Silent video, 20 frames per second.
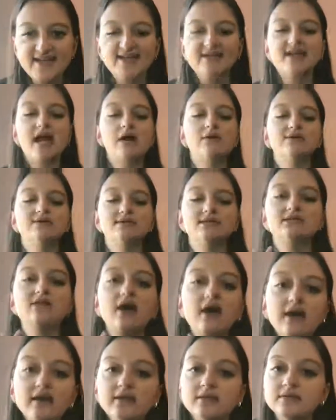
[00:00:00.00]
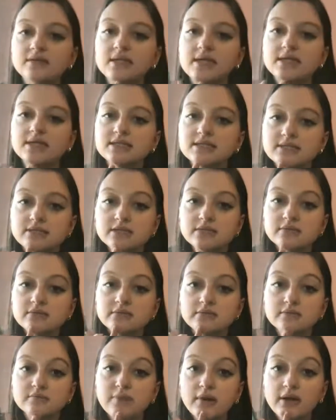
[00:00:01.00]
Now, it's not this
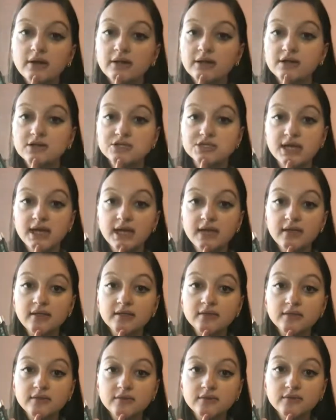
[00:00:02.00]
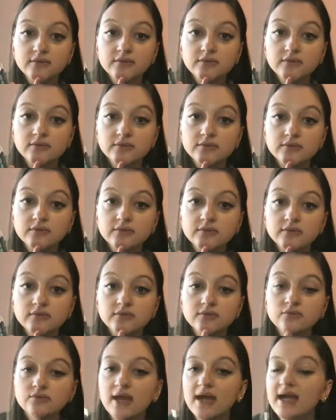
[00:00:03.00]
part of your chin,
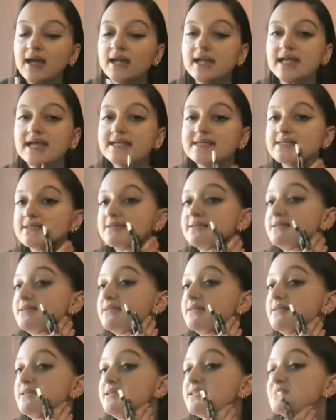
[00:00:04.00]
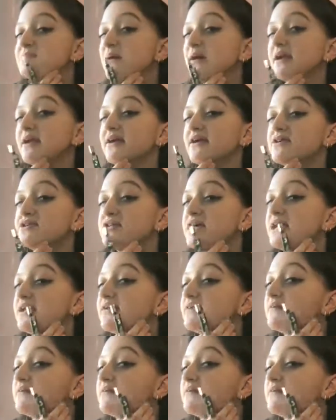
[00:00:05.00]
right? It's this part of your chin.